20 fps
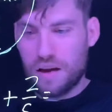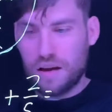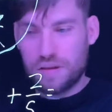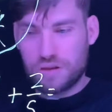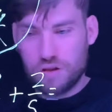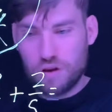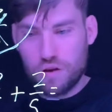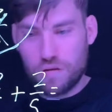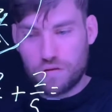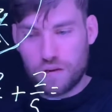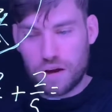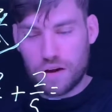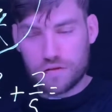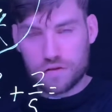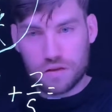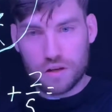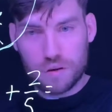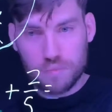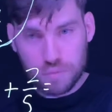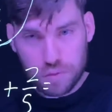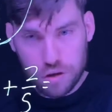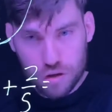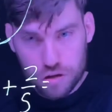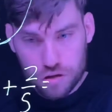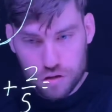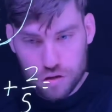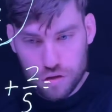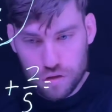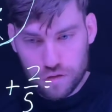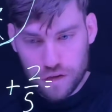2/5 plus
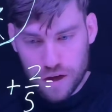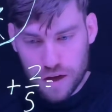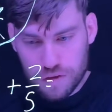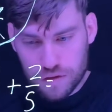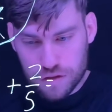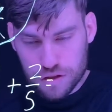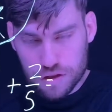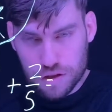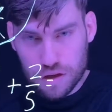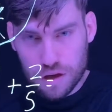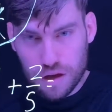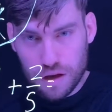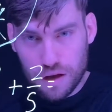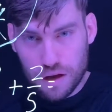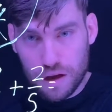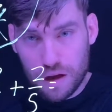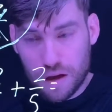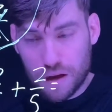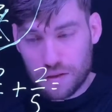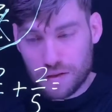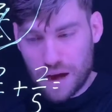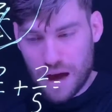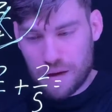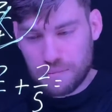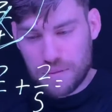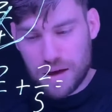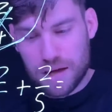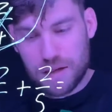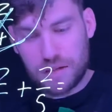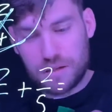2/5, that
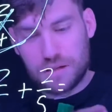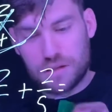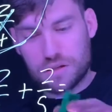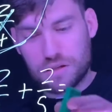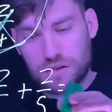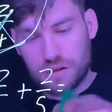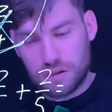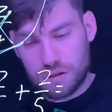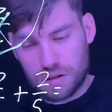makes